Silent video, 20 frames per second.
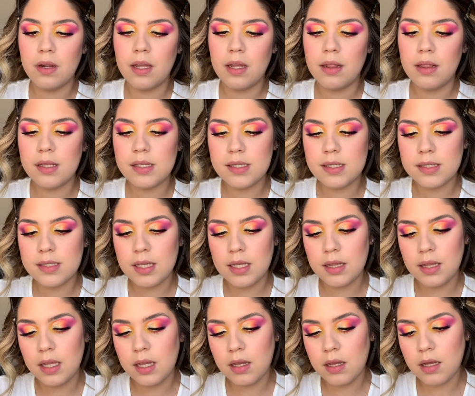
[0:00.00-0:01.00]
and this is in
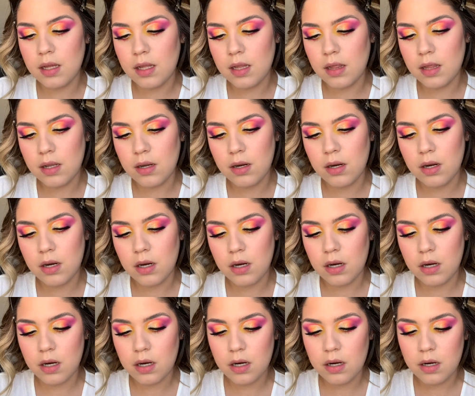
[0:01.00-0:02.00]
the
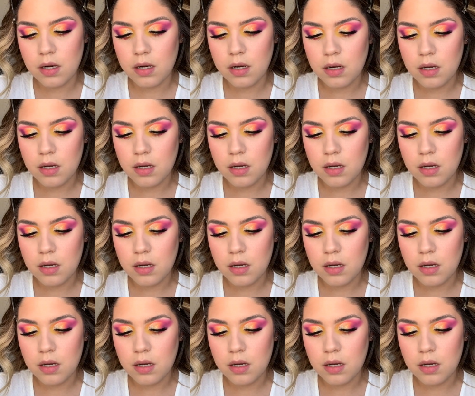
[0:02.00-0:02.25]
color